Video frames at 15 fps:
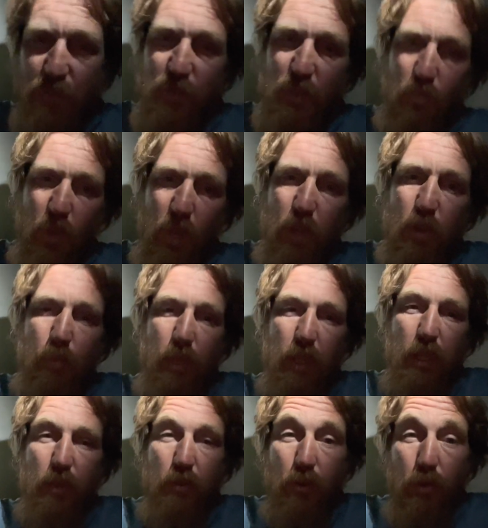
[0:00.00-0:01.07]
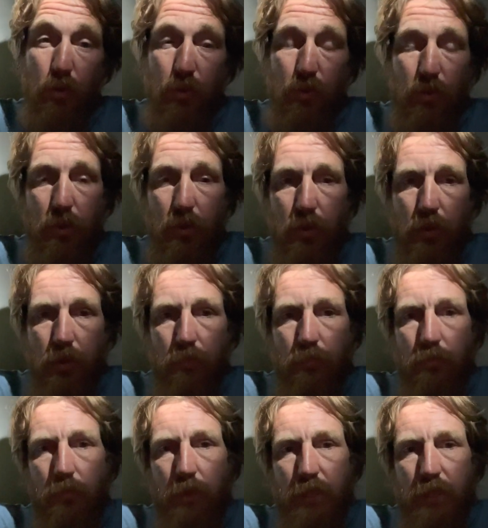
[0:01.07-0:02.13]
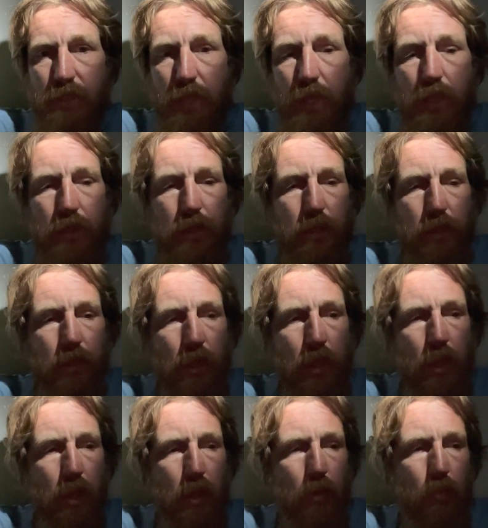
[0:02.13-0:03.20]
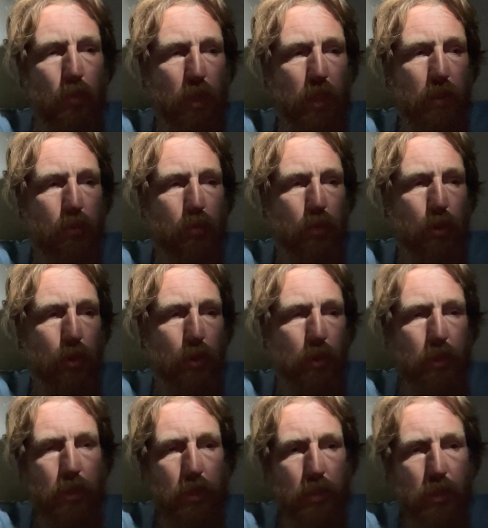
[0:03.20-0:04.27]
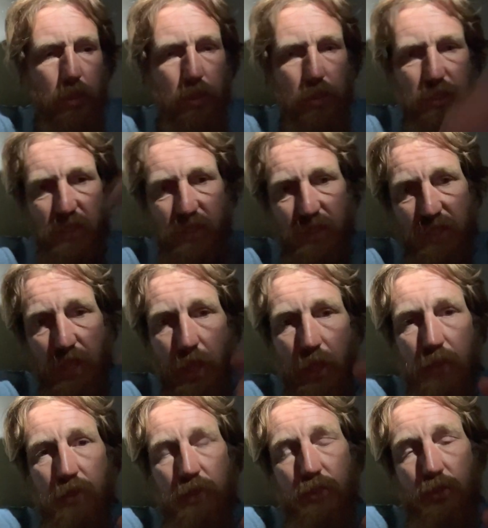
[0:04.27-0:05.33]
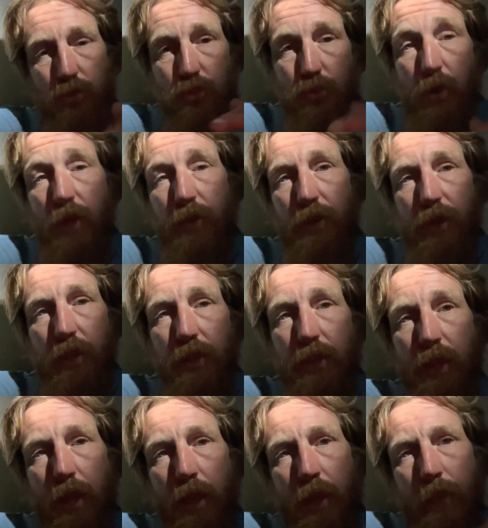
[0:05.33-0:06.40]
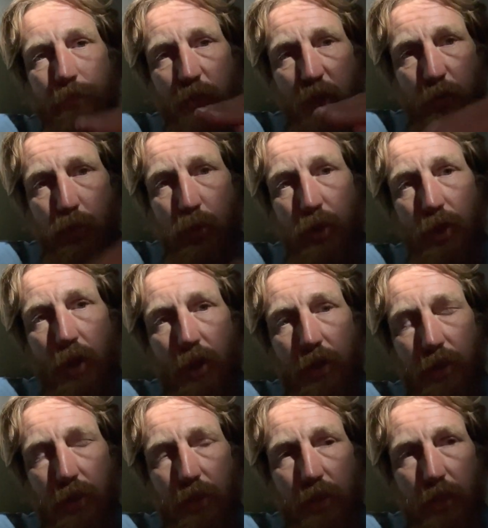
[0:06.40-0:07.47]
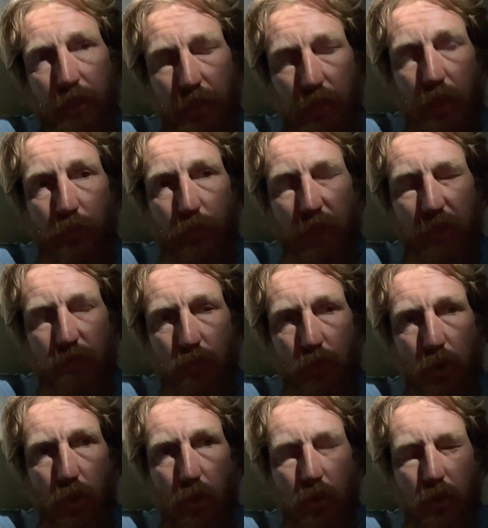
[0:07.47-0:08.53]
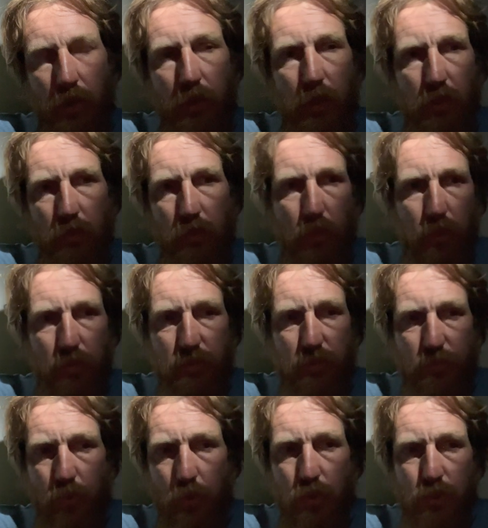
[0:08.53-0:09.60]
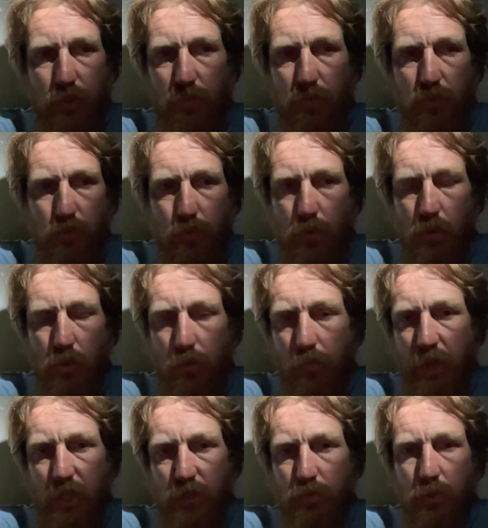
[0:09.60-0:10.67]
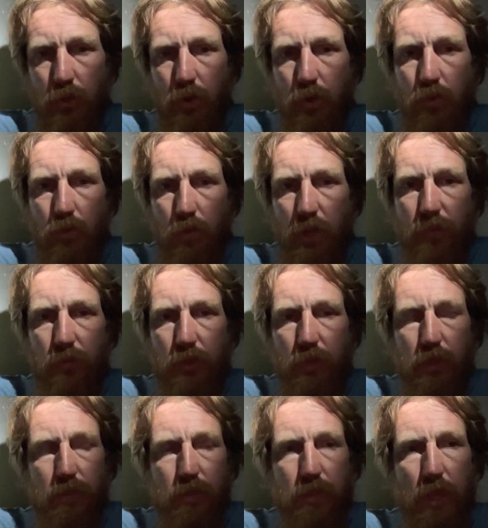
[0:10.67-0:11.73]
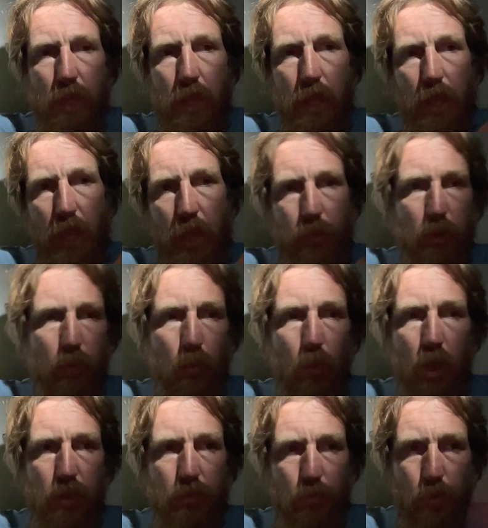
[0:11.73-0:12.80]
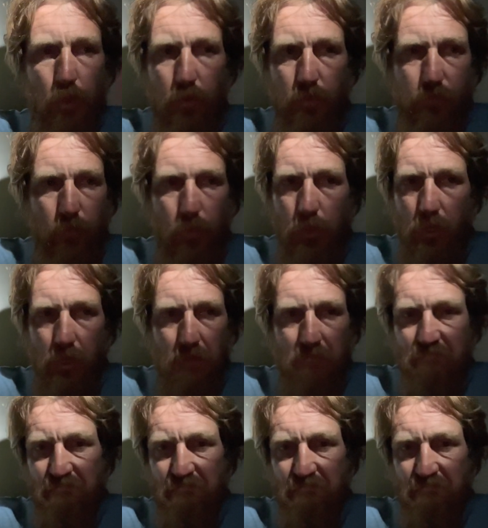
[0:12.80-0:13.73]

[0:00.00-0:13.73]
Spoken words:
in Wyoming and earlier in Montana, we would descend to a trailhead, get put on an unpaved road, whether it's a Forest Service road, a ranch road, whatever it is, and we'd walk the road for